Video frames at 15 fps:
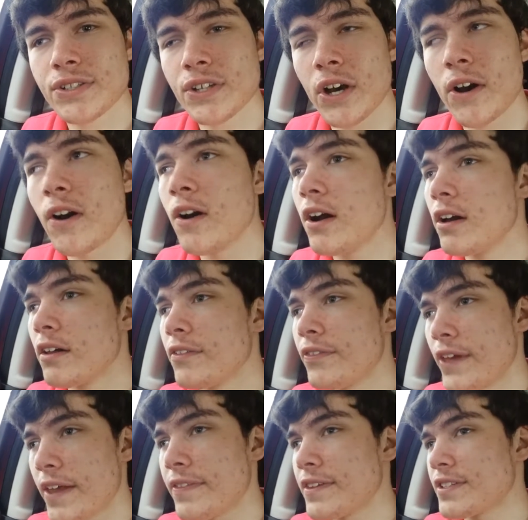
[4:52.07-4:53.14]
So
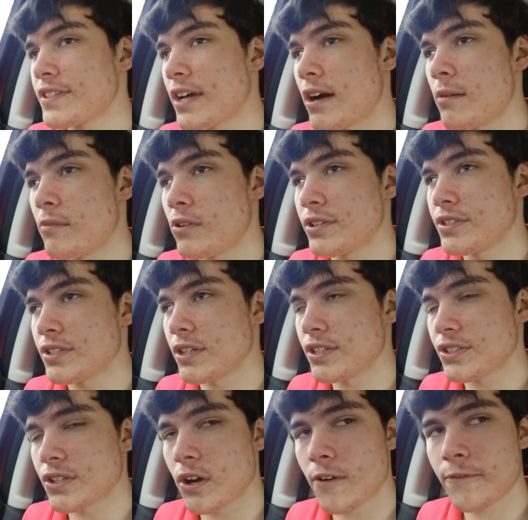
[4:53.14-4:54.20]
then the ceremony's going
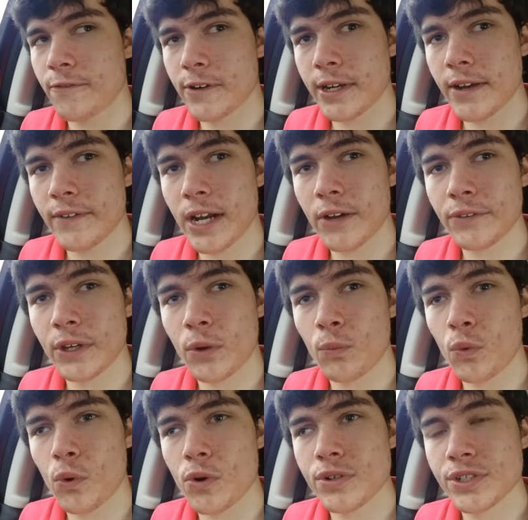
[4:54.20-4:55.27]
to start for giving out the
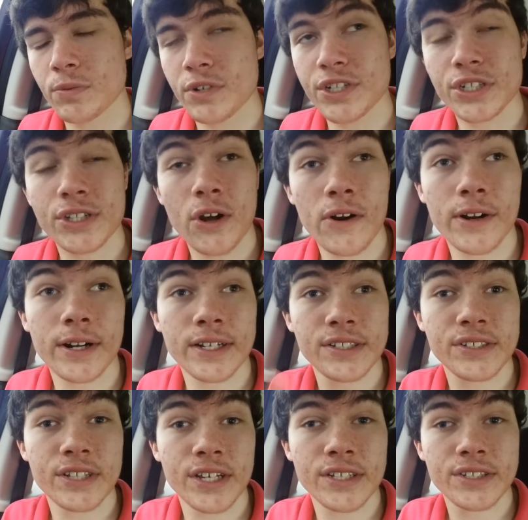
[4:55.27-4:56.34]
awards, which started at
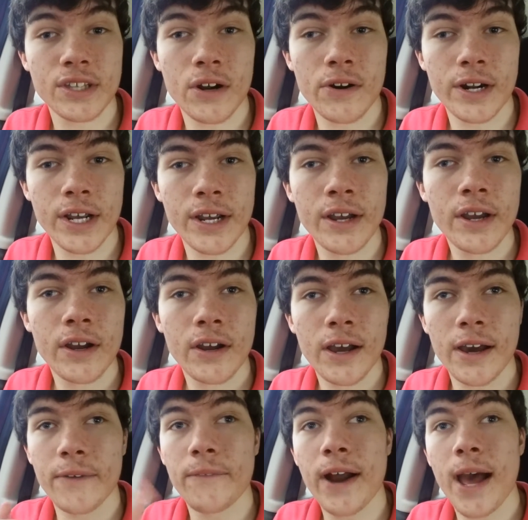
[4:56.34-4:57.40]
6:30
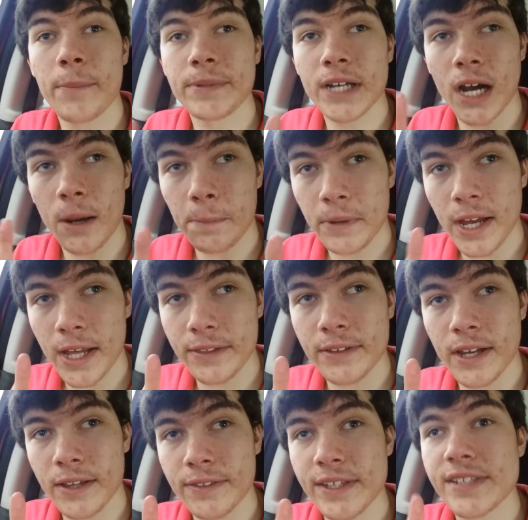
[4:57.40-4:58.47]
and wrapped up,
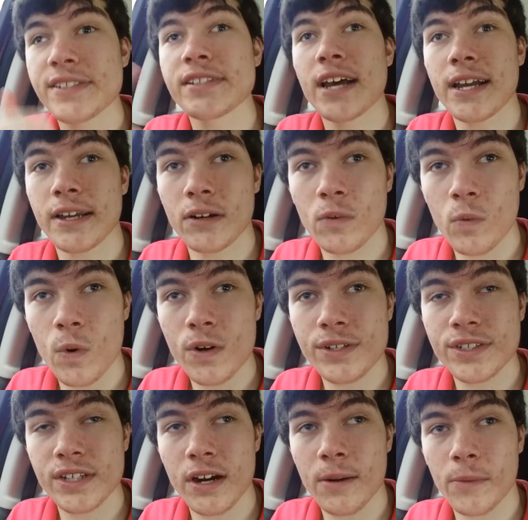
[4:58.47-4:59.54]
and then the second
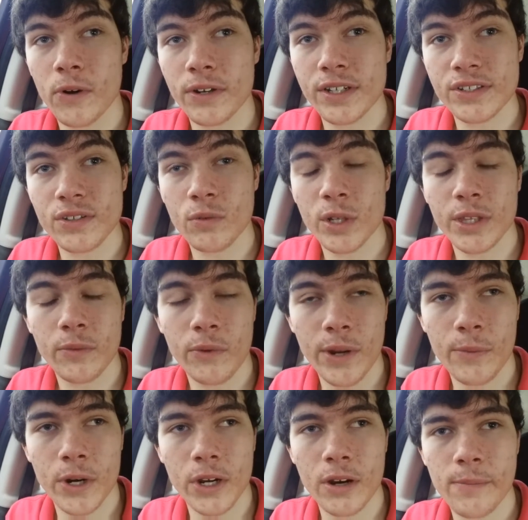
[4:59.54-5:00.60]
award ceremony is the one that
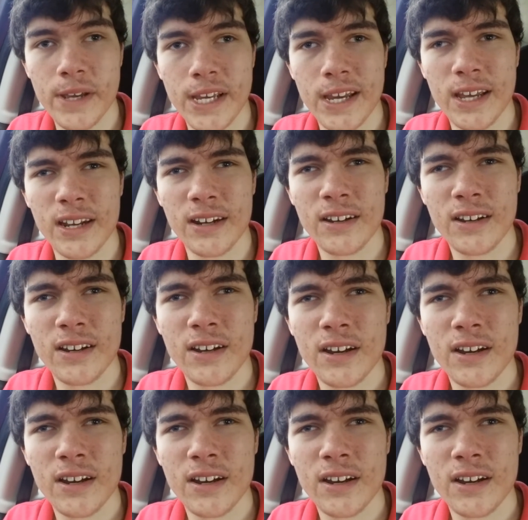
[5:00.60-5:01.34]
we were going to be in,